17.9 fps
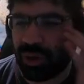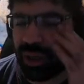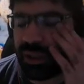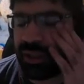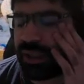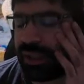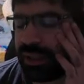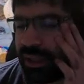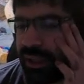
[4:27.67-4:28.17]
I
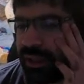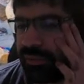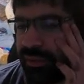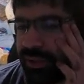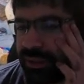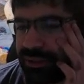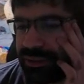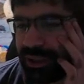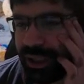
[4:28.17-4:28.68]
think we
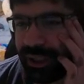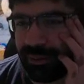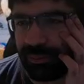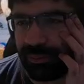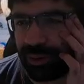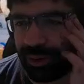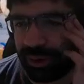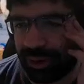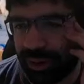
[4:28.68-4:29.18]
can chat
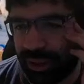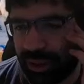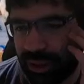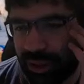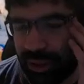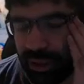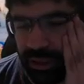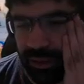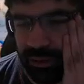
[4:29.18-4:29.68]
more today,
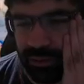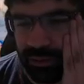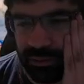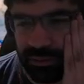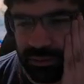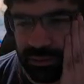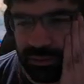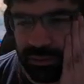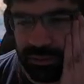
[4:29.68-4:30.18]
and then
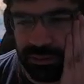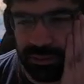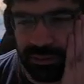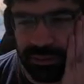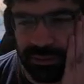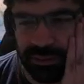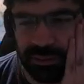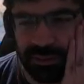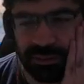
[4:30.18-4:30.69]

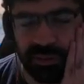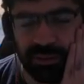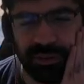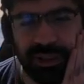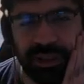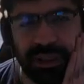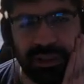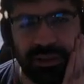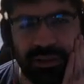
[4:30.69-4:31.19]
so we
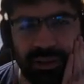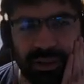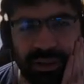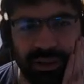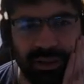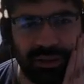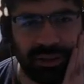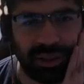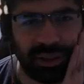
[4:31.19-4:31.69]
can look
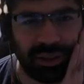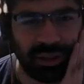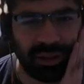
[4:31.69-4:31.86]
into that.